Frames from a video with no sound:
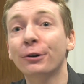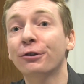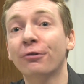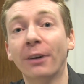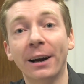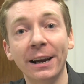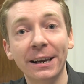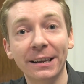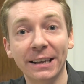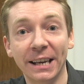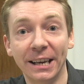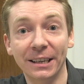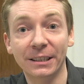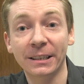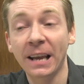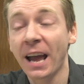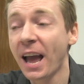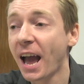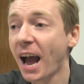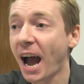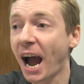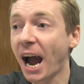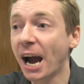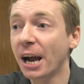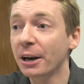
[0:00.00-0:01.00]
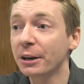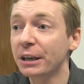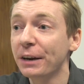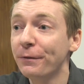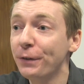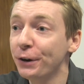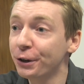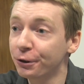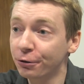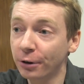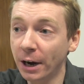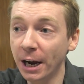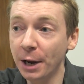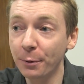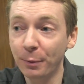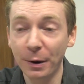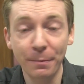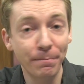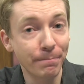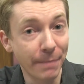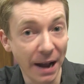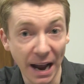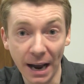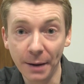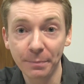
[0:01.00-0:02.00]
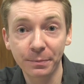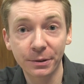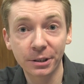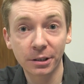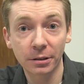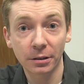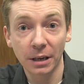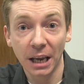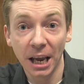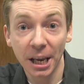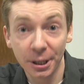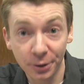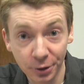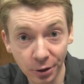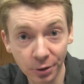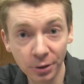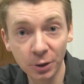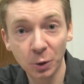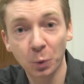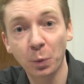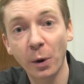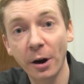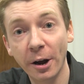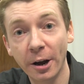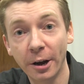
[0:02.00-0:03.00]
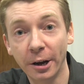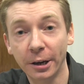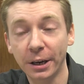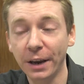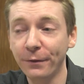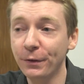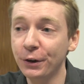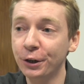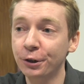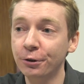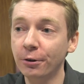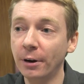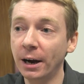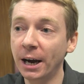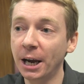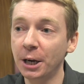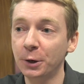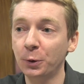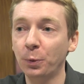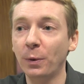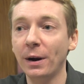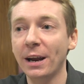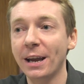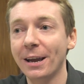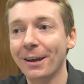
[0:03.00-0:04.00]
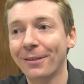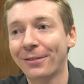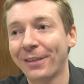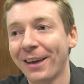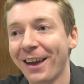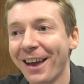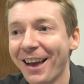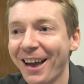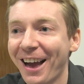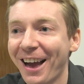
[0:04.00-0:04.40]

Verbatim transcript: were trying it. And if you try it with maps, it does work. If you try it with